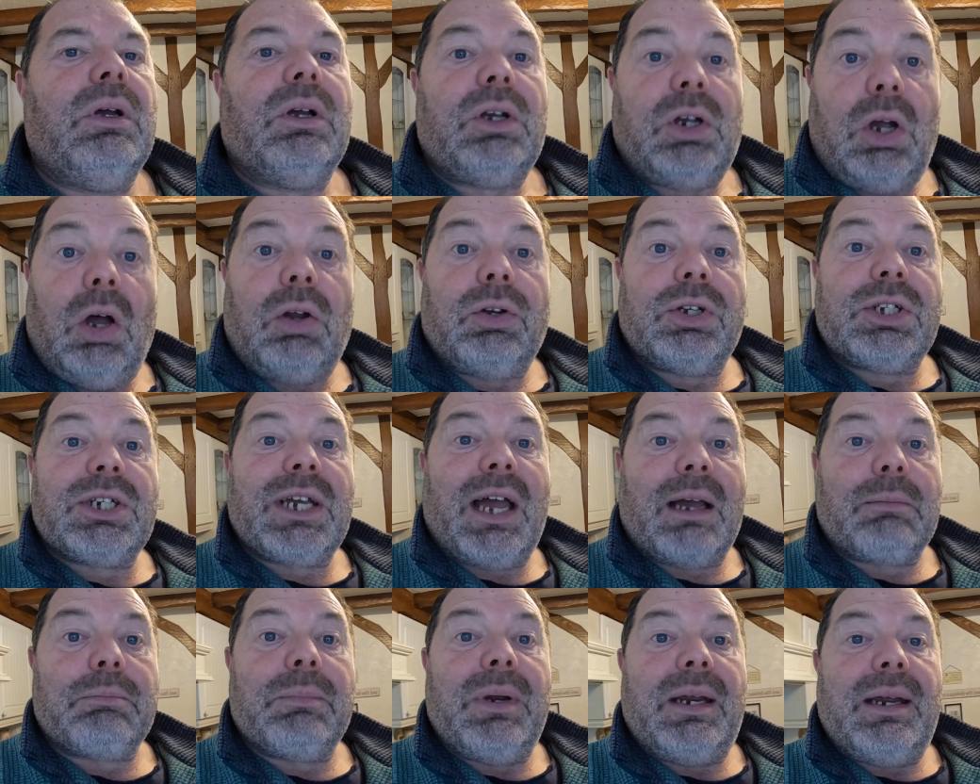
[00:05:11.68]

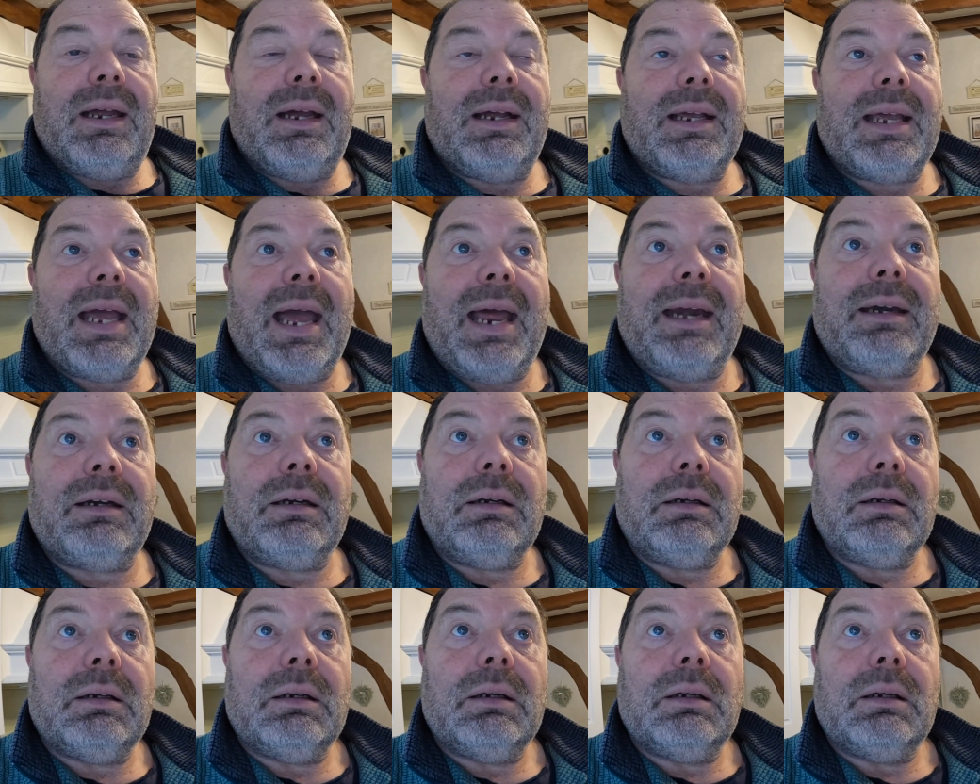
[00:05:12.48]
contact me again
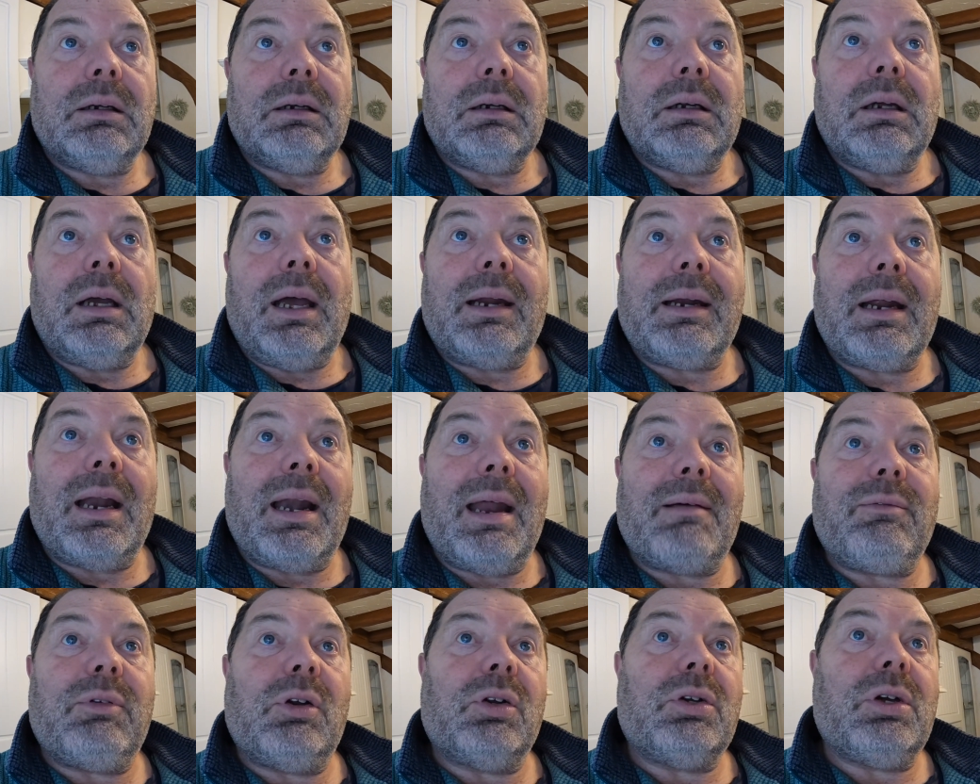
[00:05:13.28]
and I'll
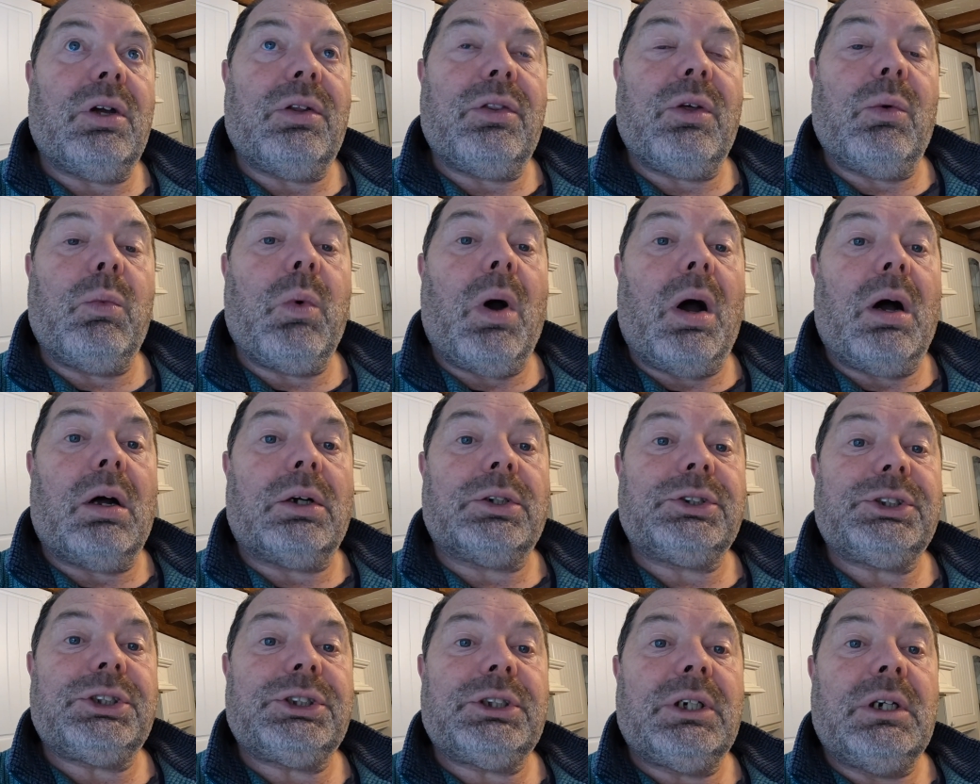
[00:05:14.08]
have a look at the
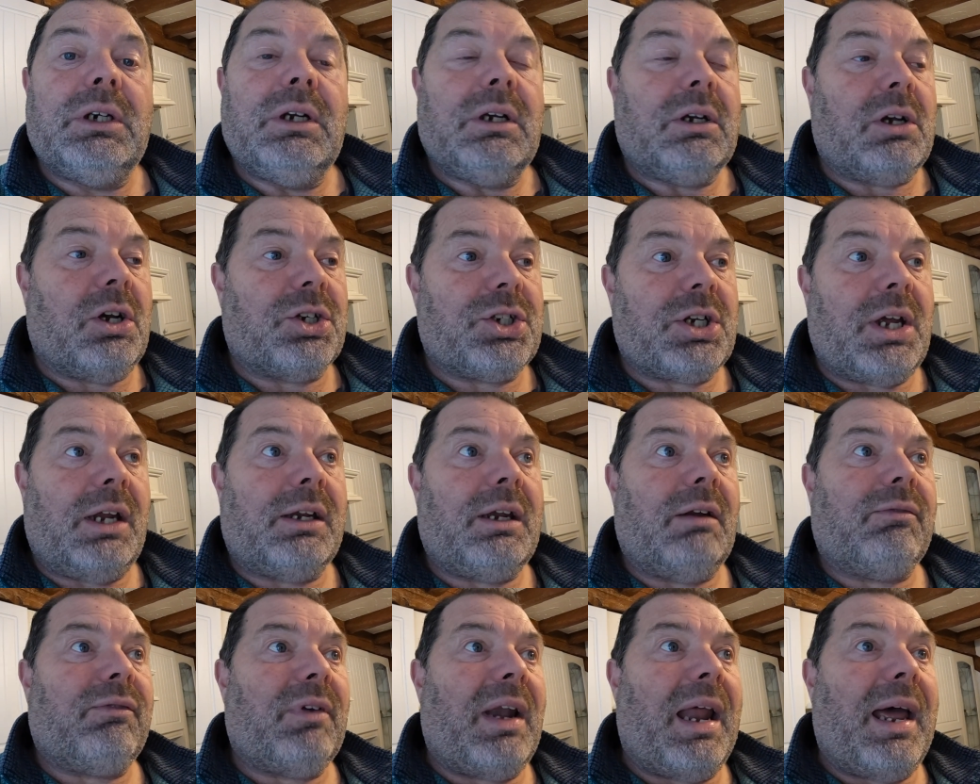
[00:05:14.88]
watch, because I'd
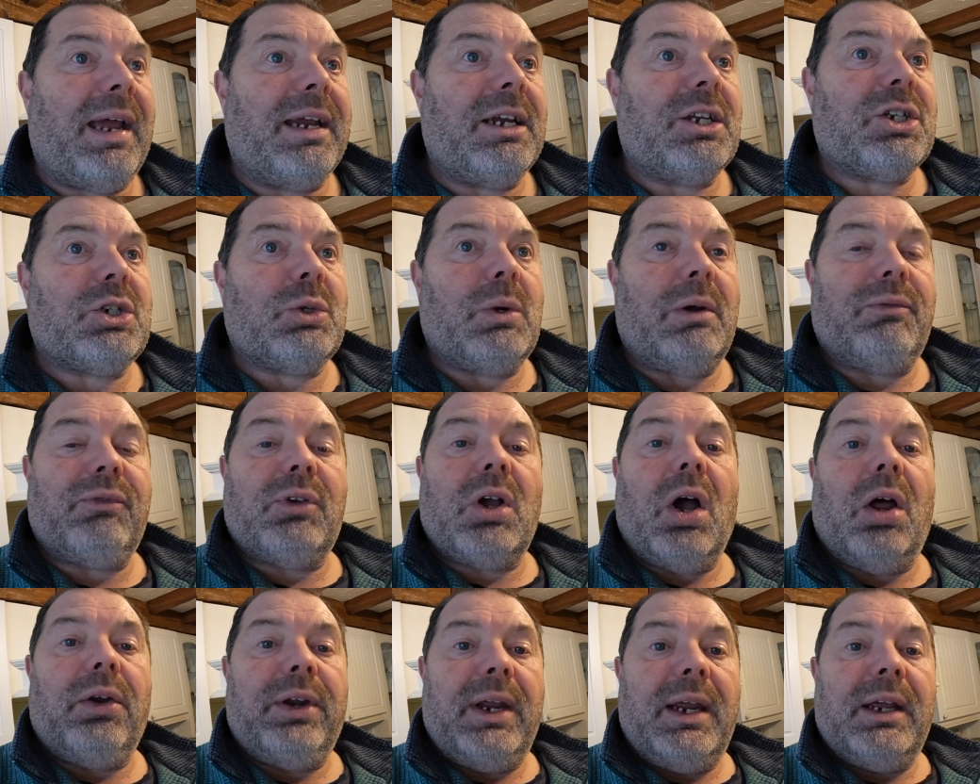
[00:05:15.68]
have liked to have
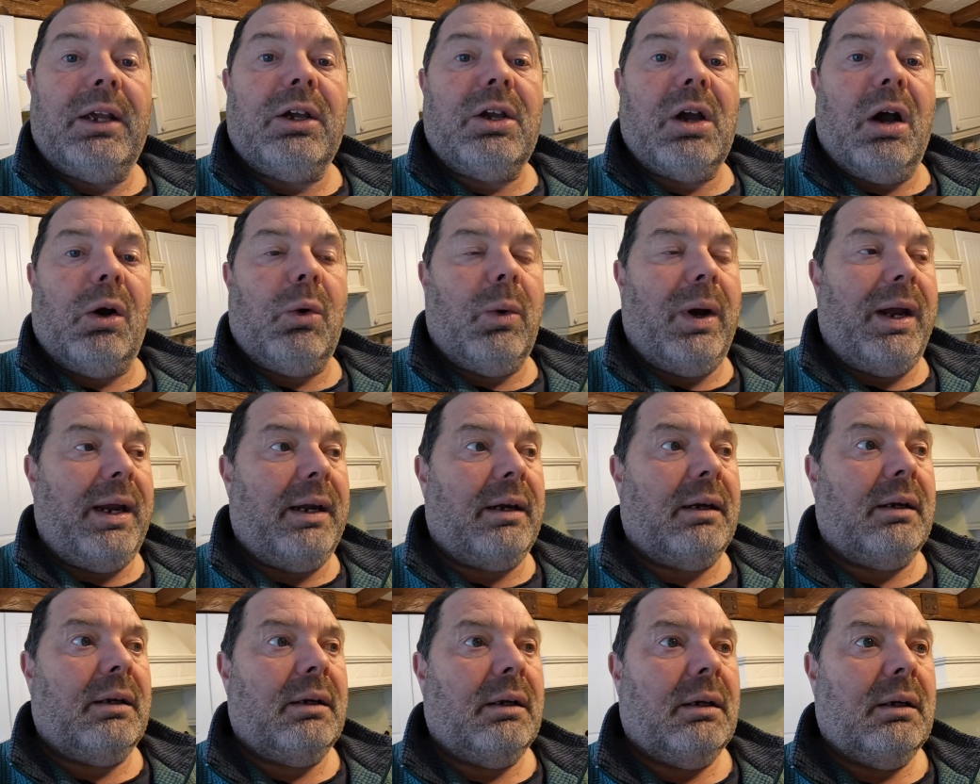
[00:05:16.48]
got it
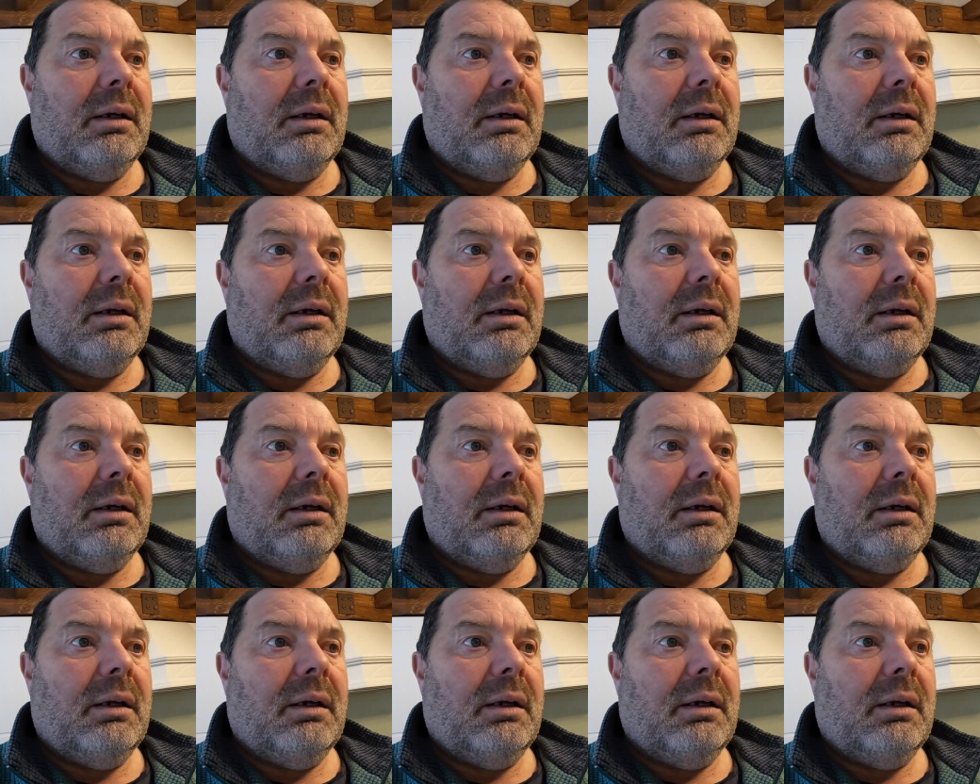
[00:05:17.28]
going.